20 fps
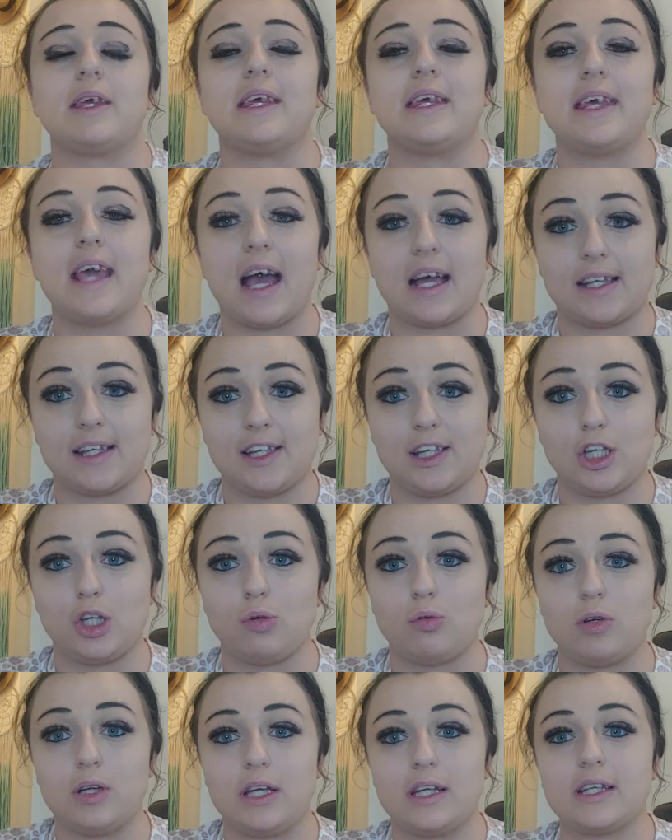yes,
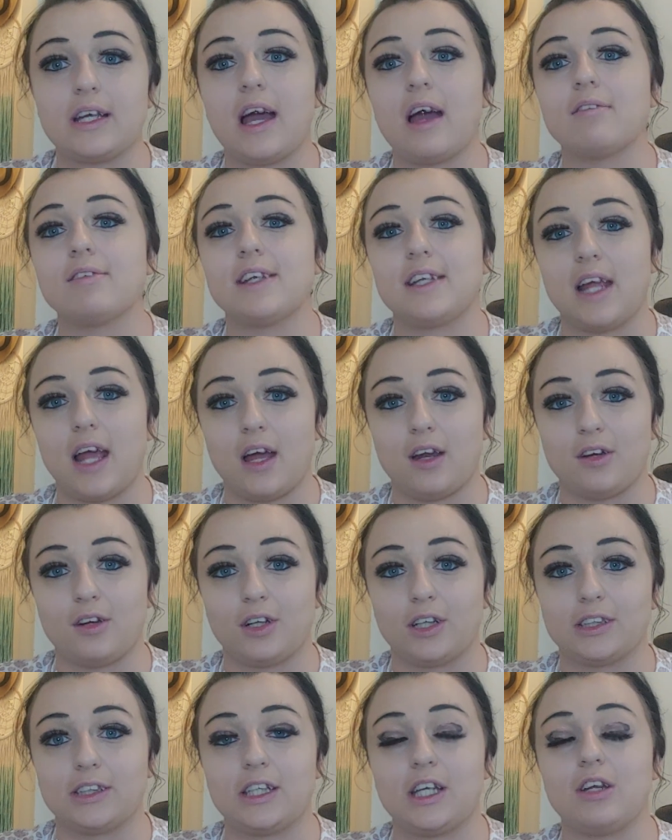you need to have
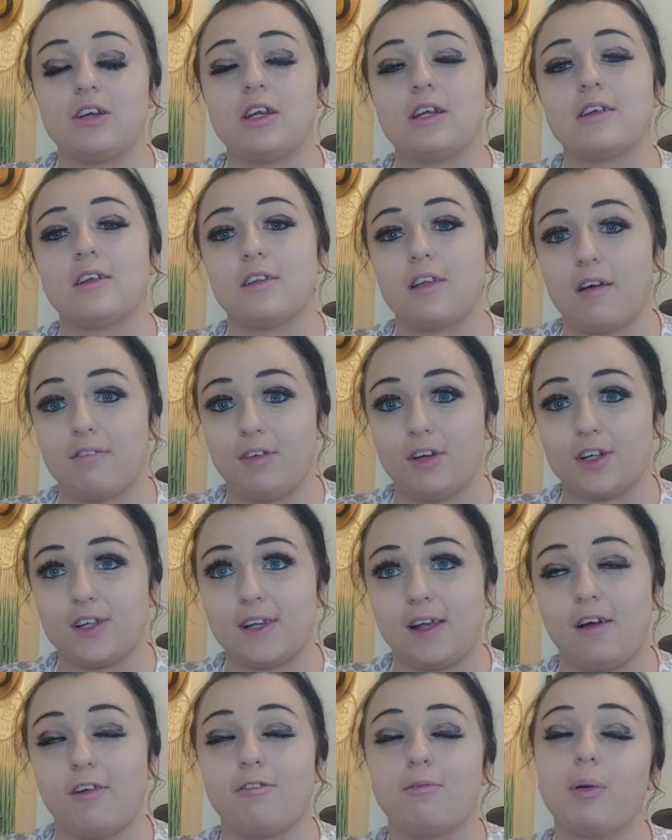standards and you need to love
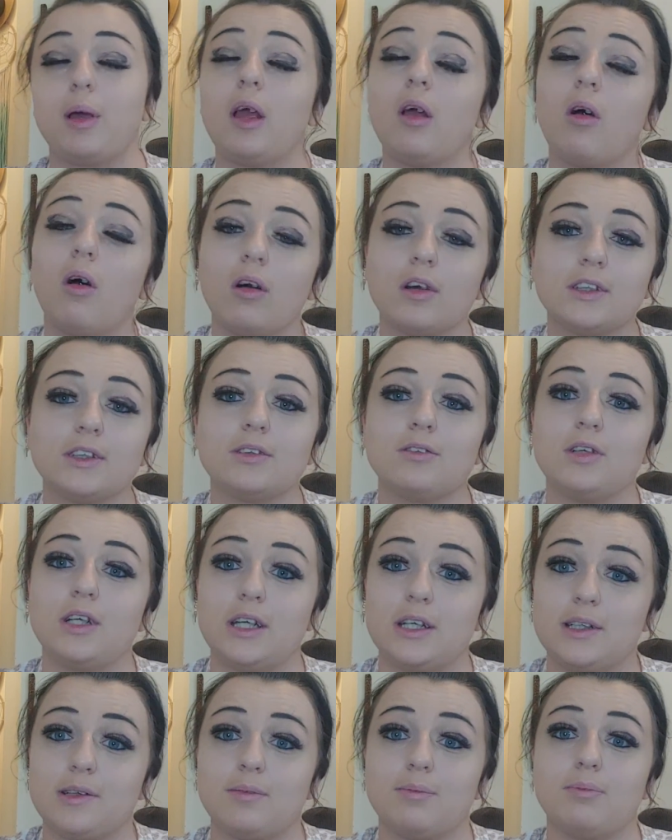yourself, but you also
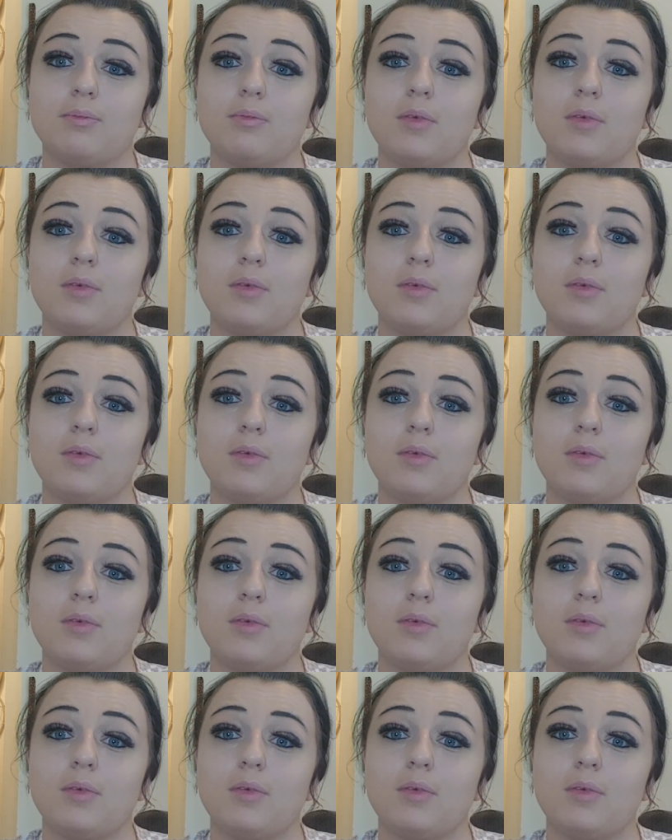need to